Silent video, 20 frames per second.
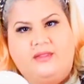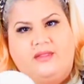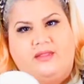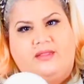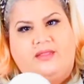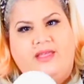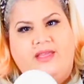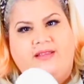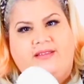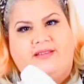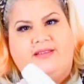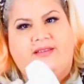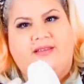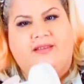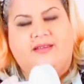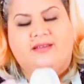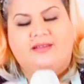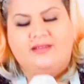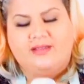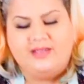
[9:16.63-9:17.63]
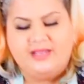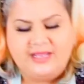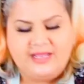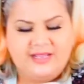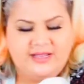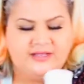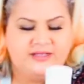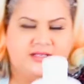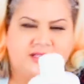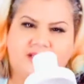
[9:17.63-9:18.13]
this
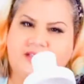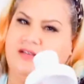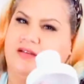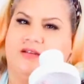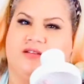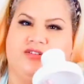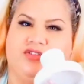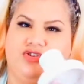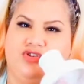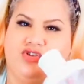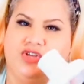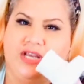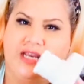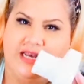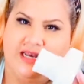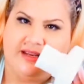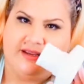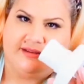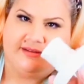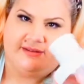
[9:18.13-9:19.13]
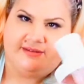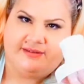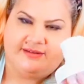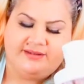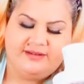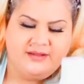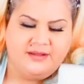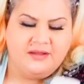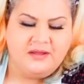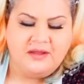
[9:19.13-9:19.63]
is genius.
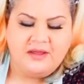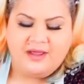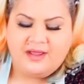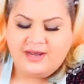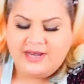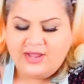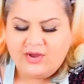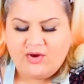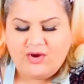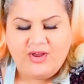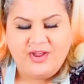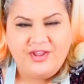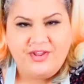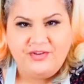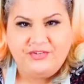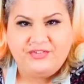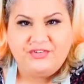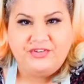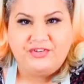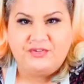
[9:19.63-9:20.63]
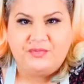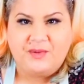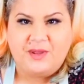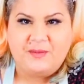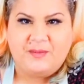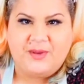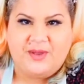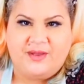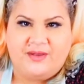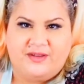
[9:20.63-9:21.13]
Now, I used to just
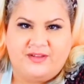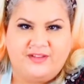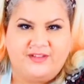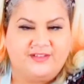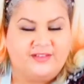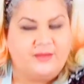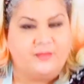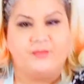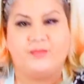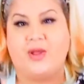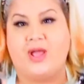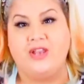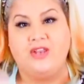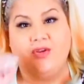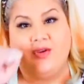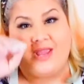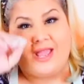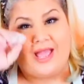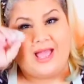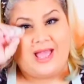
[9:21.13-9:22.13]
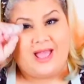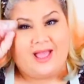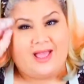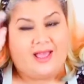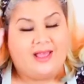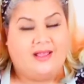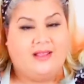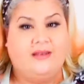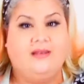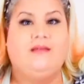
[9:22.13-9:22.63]
make burgers, and you
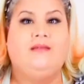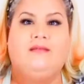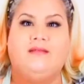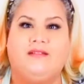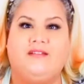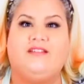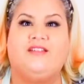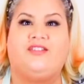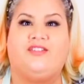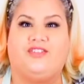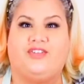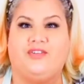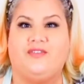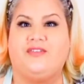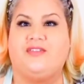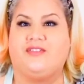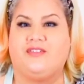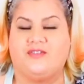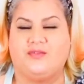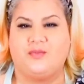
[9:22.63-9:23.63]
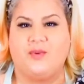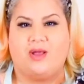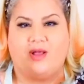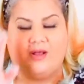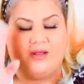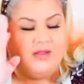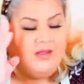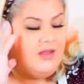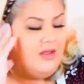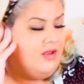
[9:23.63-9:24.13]
can just do this as
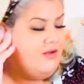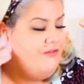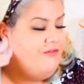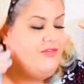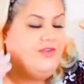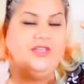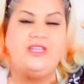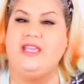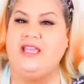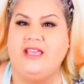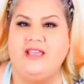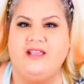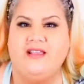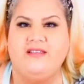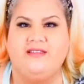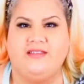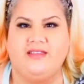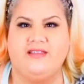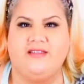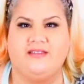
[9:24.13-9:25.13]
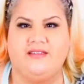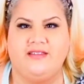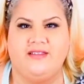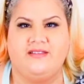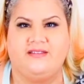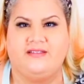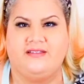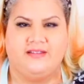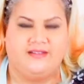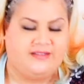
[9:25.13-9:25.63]
well. For years,
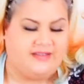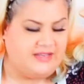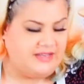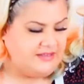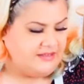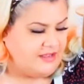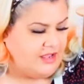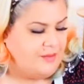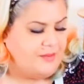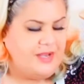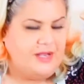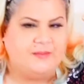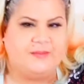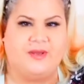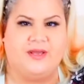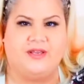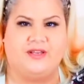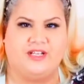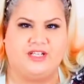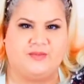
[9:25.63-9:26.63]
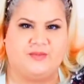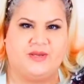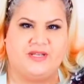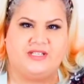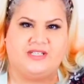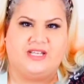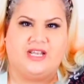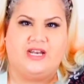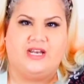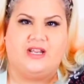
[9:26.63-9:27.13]
I made burgers by
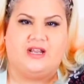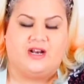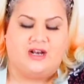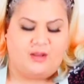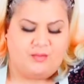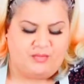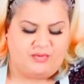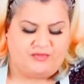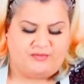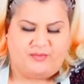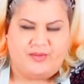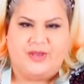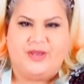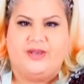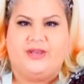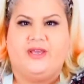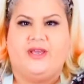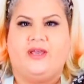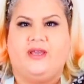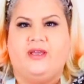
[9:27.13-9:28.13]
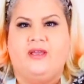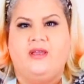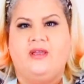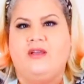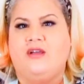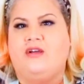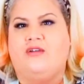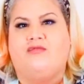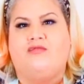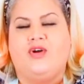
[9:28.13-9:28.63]
just getting a clump of burger,
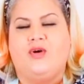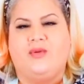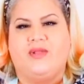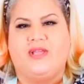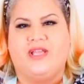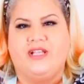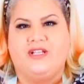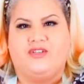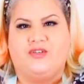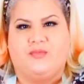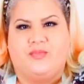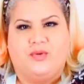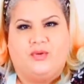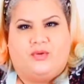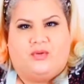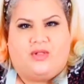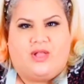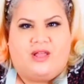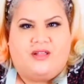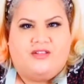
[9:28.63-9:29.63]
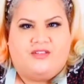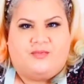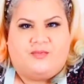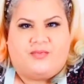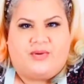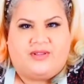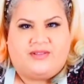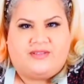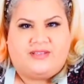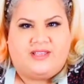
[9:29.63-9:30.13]
rolling it into a ball and
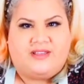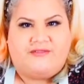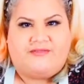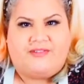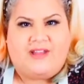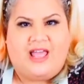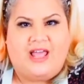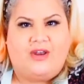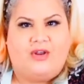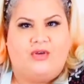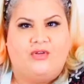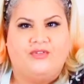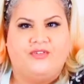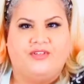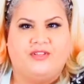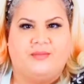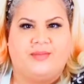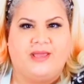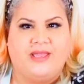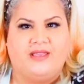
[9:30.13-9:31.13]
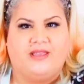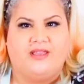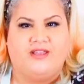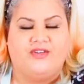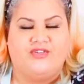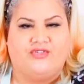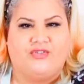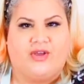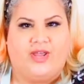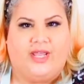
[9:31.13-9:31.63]
pressing it flat onto the
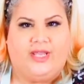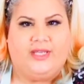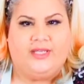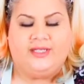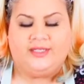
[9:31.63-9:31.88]
baking tray.